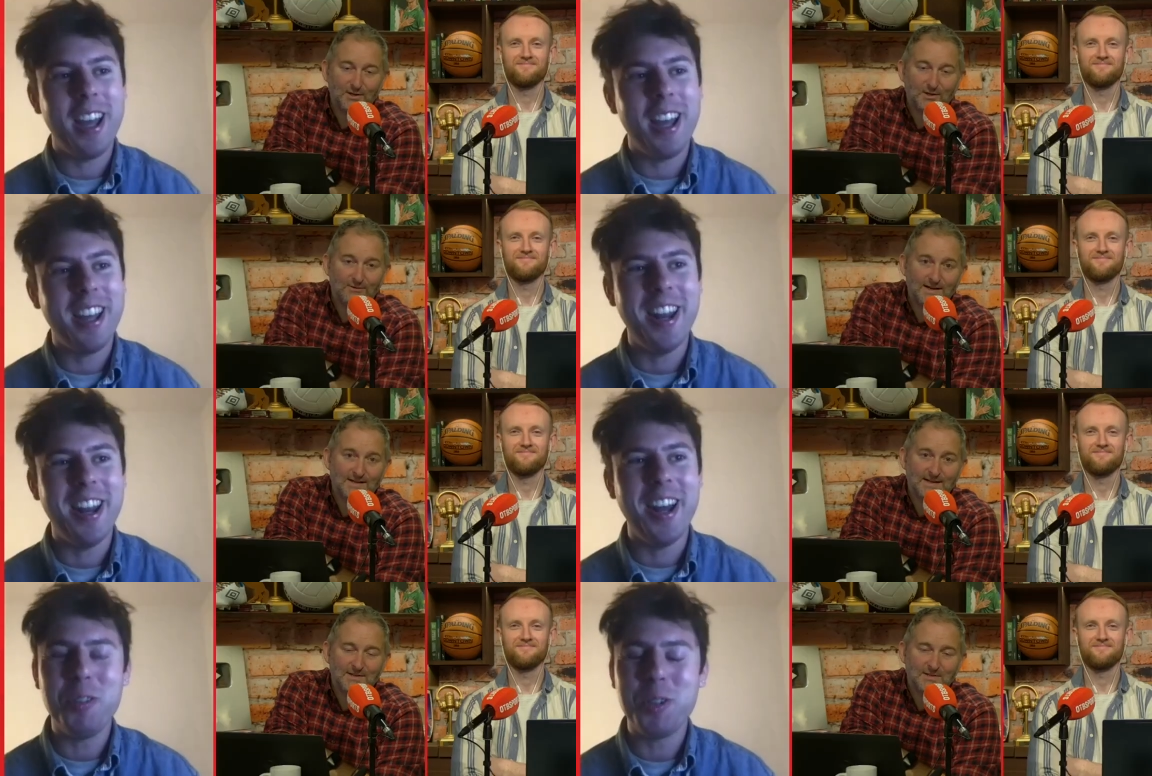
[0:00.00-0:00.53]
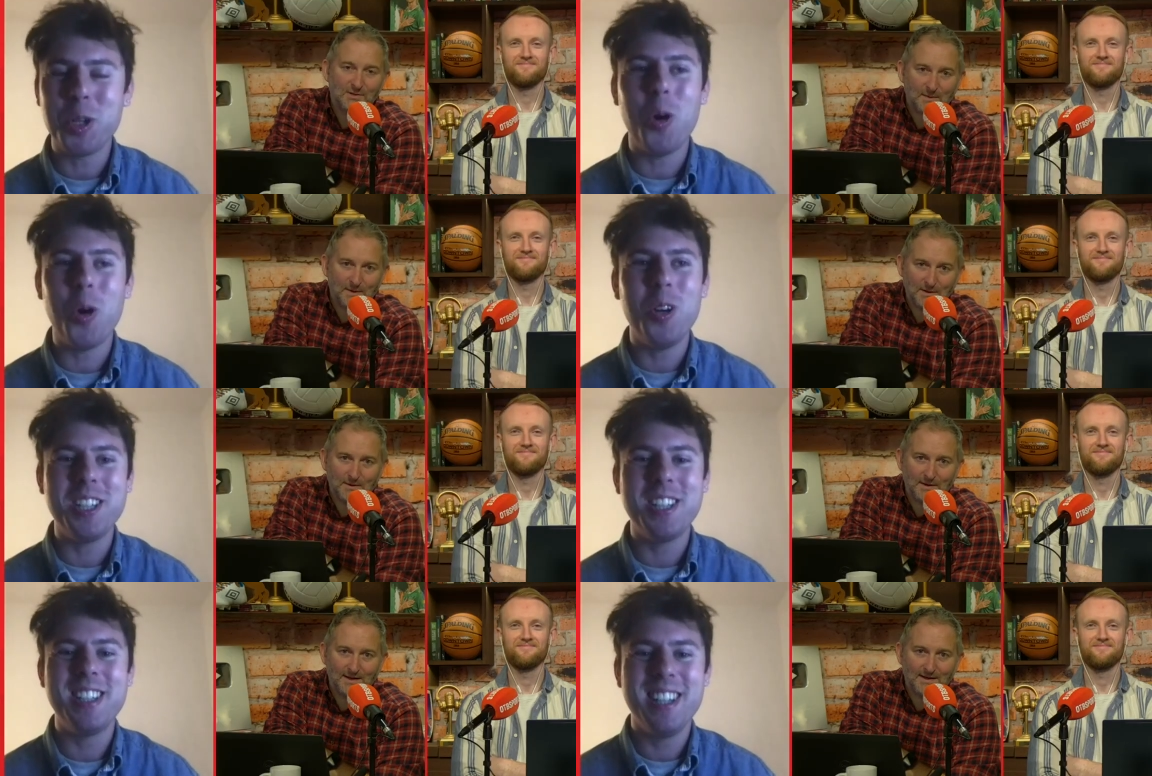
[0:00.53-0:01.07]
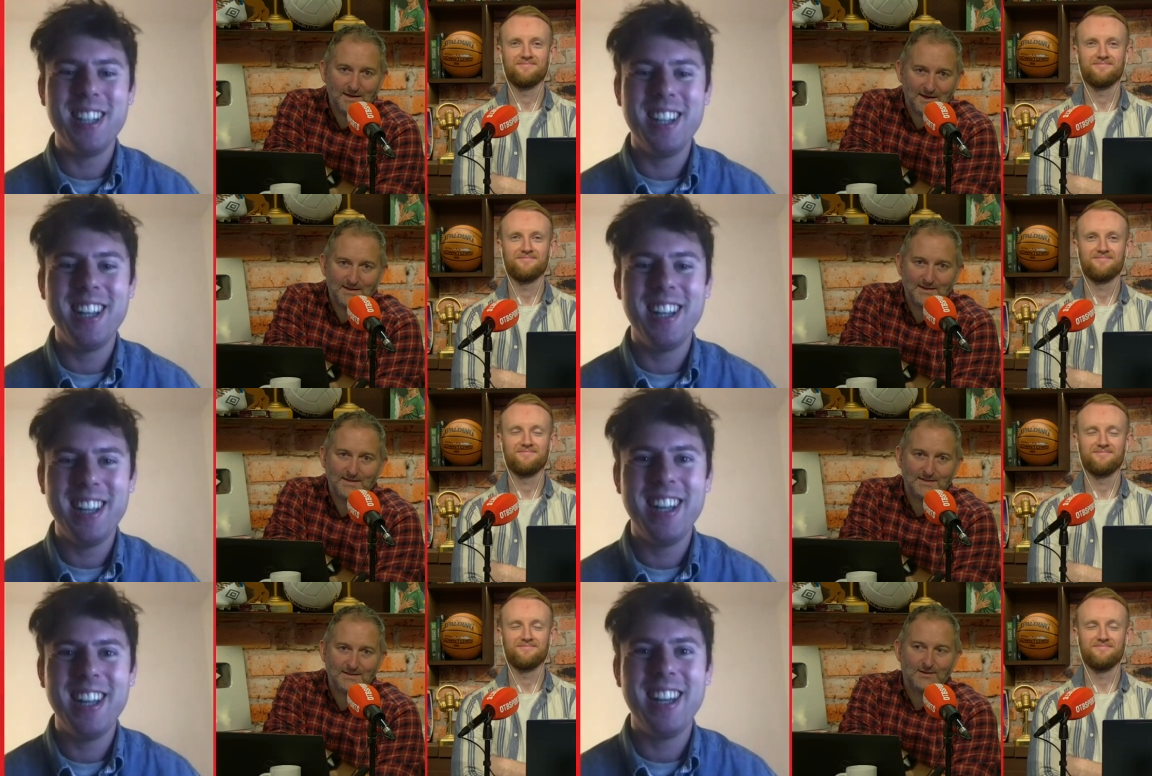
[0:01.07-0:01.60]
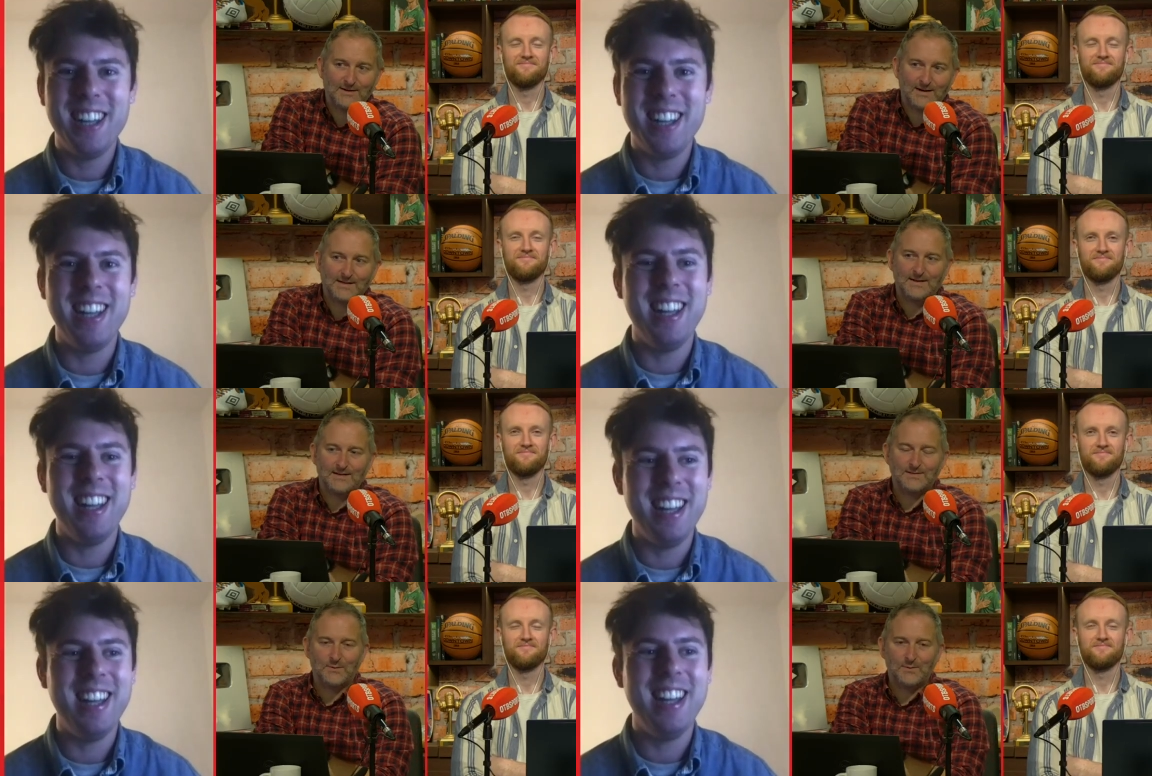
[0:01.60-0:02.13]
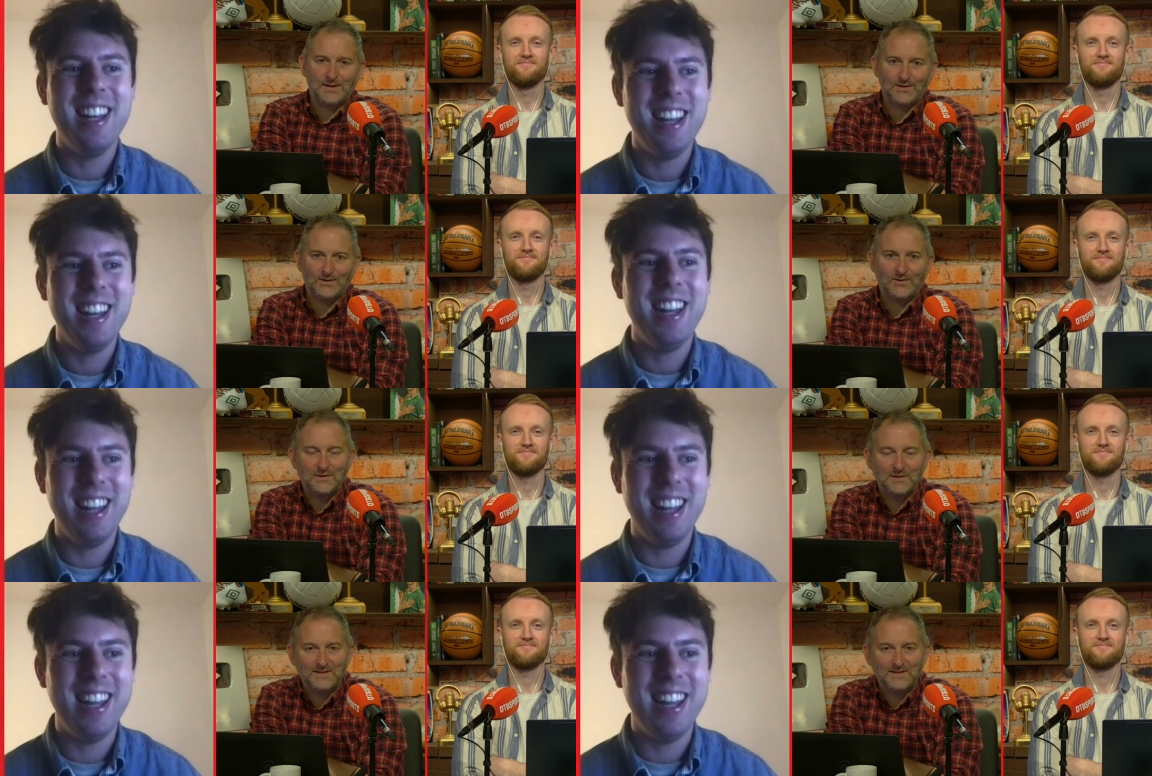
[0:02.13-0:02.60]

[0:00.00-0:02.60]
Speaker 1: correct answer, by always... the way, Cian. That's the correct answer, well done.